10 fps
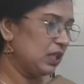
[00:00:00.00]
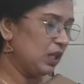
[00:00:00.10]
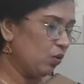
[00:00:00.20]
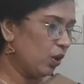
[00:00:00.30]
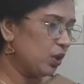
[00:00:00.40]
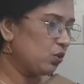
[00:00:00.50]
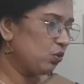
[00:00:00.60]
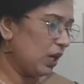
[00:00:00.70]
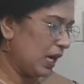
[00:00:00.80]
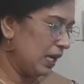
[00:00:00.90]
in order
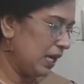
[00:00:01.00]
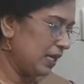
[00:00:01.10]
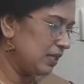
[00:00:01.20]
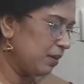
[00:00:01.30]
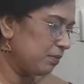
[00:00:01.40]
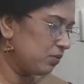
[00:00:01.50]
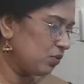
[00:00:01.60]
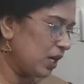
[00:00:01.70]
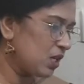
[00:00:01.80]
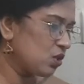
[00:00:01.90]
to highlight the
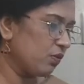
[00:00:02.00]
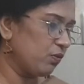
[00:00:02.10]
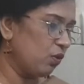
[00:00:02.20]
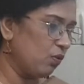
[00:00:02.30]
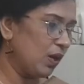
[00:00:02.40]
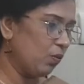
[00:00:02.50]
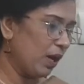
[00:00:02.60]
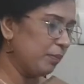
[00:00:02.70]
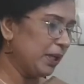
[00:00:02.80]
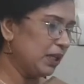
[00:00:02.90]
threats of global
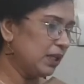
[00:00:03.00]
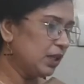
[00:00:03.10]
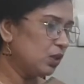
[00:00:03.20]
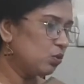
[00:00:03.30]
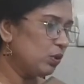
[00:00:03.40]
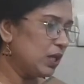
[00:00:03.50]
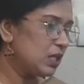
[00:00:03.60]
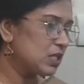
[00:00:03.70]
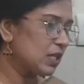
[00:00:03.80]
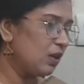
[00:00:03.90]
warming to
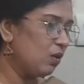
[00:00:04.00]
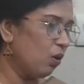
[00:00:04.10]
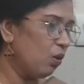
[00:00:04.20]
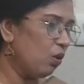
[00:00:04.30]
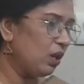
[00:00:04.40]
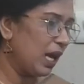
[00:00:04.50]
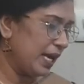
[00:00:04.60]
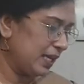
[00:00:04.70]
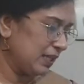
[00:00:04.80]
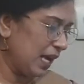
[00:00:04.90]
its
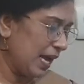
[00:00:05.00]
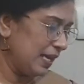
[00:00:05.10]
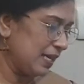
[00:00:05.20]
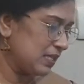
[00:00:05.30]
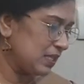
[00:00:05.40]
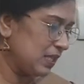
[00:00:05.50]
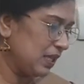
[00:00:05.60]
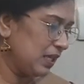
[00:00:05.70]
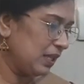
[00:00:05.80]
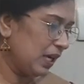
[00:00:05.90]
low-lying islands.
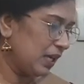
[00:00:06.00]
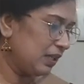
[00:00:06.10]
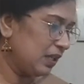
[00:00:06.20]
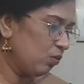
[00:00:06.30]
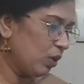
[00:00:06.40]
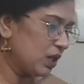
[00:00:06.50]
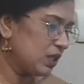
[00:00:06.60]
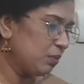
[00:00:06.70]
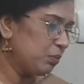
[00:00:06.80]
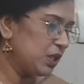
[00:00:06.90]
The
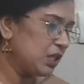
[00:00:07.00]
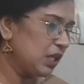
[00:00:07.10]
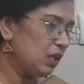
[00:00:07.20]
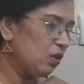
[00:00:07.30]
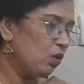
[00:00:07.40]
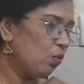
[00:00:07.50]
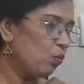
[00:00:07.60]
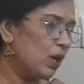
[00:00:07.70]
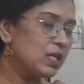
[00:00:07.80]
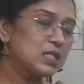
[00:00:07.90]
underwater meeting
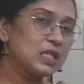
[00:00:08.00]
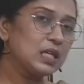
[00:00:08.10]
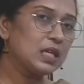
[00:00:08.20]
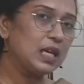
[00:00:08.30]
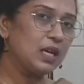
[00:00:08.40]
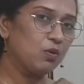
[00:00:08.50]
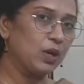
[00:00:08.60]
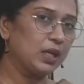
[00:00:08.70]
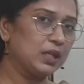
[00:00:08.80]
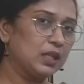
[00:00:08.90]
was held
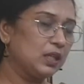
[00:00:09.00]
on.